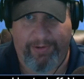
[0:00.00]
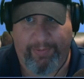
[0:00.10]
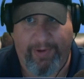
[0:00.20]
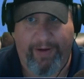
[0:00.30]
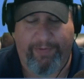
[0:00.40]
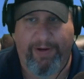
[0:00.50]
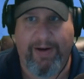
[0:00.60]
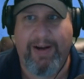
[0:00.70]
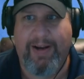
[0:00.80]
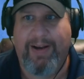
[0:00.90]
or whatever,
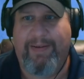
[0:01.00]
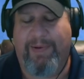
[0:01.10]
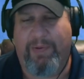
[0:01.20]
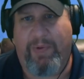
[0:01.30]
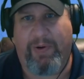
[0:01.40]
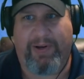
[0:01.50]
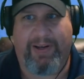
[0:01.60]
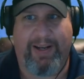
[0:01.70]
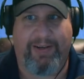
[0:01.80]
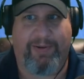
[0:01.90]
when we were
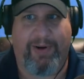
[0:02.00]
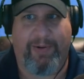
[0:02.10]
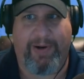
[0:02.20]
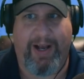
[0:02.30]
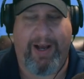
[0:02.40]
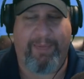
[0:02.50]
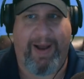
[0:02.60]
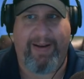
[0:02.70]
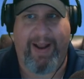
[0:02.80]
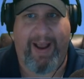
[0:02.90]
kids growing up.
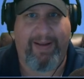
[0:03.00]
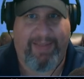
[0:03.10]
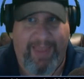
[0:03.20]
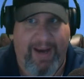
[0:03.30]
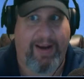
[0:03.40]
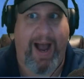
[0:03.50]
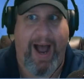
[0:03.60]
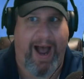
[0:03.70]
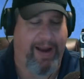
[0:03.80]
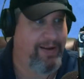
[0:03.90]
I thank
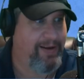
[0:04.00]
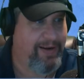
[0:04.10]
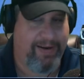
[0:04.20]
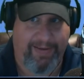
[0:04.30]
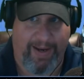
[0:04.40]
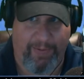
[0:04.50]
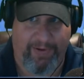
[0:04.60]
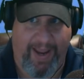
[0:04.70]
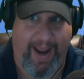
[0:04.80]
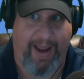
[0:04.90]
God they
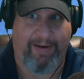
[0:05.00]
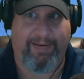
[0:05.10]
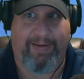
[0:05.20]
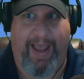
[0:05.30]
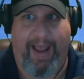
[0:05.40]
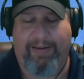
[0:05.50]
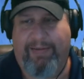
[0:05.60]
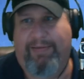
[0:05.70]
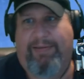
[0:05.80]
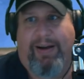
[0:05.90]
weren't that
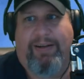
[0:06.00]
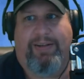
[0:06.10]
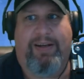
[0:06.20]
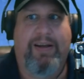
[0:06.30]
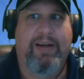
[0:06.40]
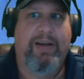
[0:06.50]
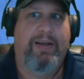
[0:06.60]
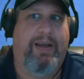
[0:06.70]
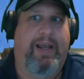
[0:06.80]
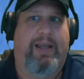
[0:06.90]
crazy
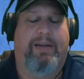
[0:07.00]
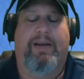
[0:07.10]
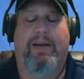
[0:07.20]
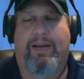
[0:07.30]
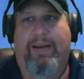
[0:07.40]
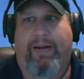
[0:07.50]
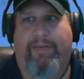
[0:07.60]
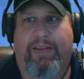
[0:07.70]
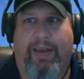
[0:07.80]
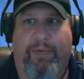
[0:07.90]
and
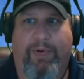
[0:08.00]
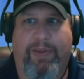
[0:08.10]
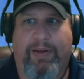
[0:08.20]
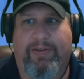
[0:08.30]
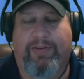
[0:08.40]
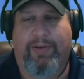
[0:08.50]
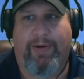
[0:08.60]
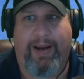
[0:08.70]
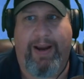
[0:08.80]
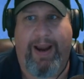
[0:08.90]
everything with it. So
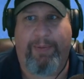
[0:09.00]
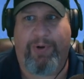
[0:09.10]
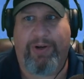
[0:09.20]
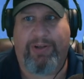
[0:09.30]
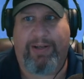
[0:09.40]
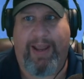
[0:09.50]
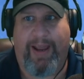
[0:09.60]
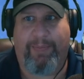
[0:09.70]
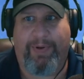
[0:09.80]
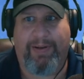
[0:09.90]
I appreciate
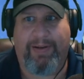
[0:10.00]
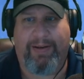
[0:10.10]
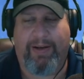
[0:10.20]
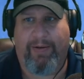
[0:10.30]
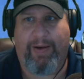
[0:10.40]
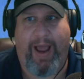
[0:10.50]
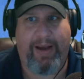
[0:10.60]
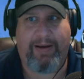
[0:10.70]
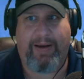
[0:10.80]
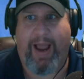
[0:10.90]
that. But,
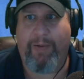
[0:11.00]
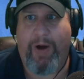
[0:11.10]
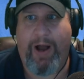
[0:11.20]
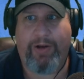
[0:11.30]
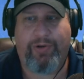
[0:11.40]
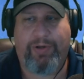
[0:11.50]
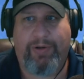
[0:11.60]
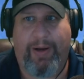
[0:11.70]
I watch